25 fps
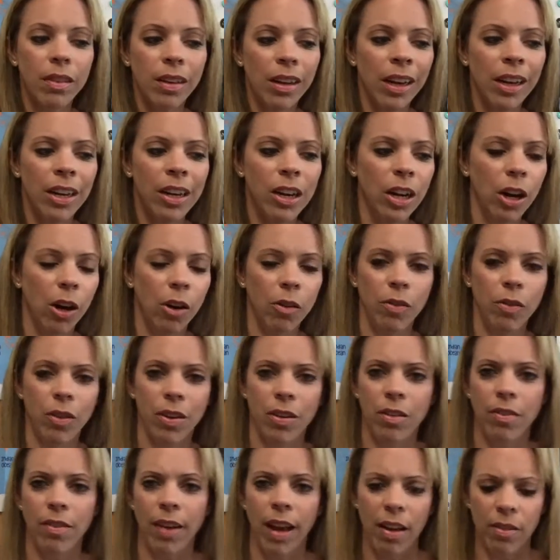And
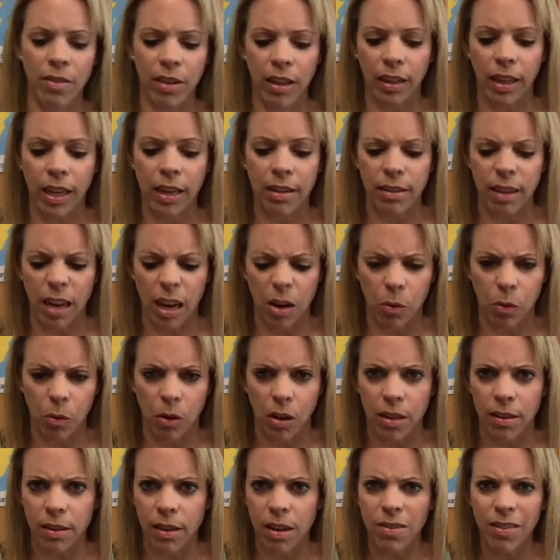if I have to glance down
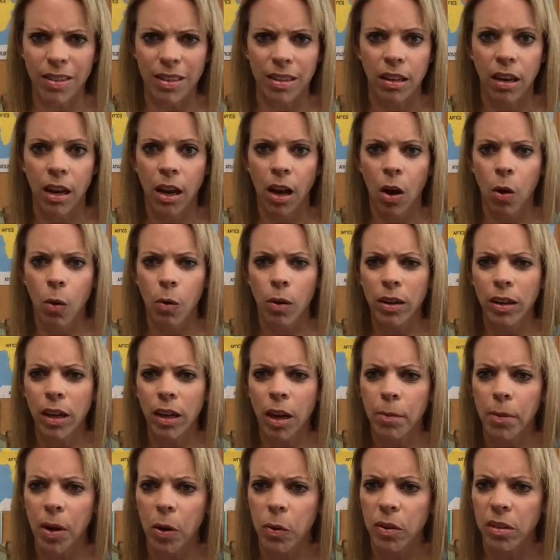once, even one
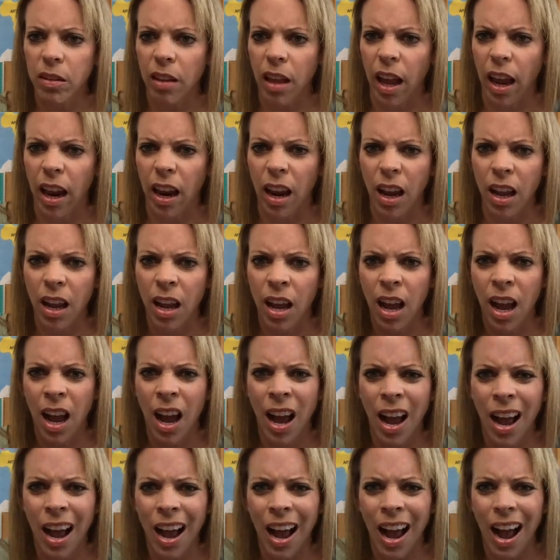time I was like,
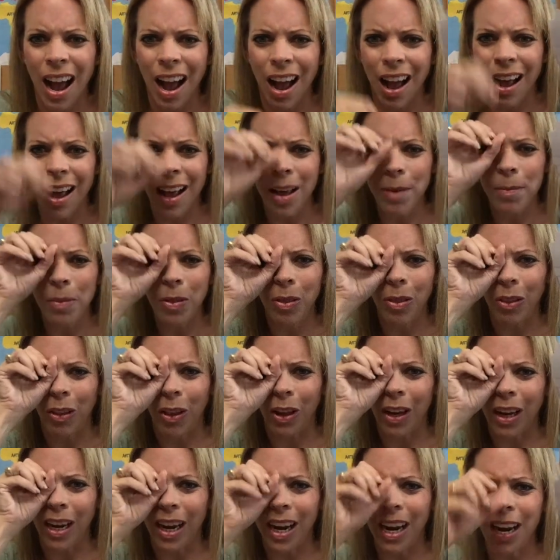I'm
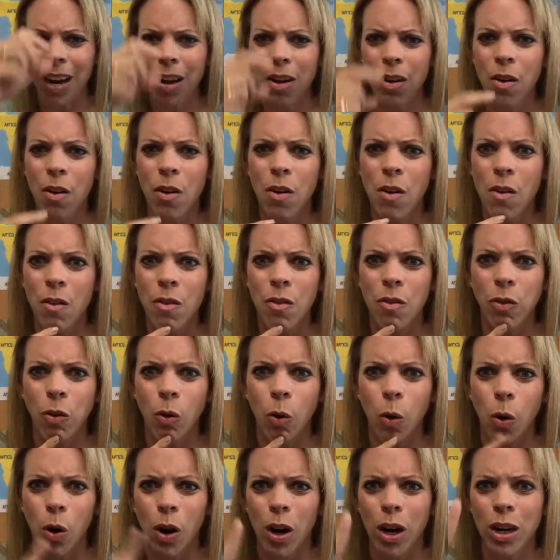looking
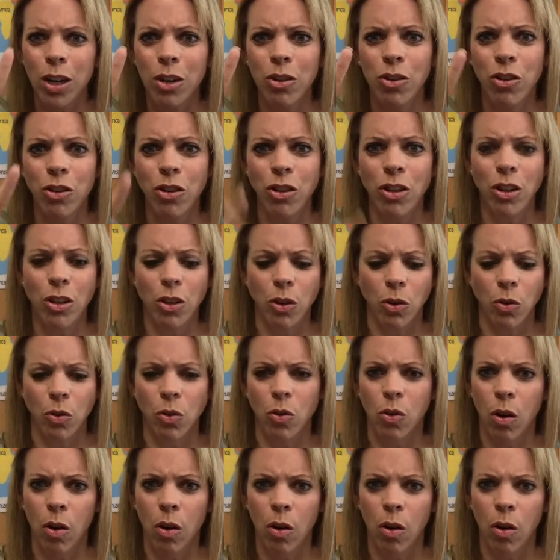for 2.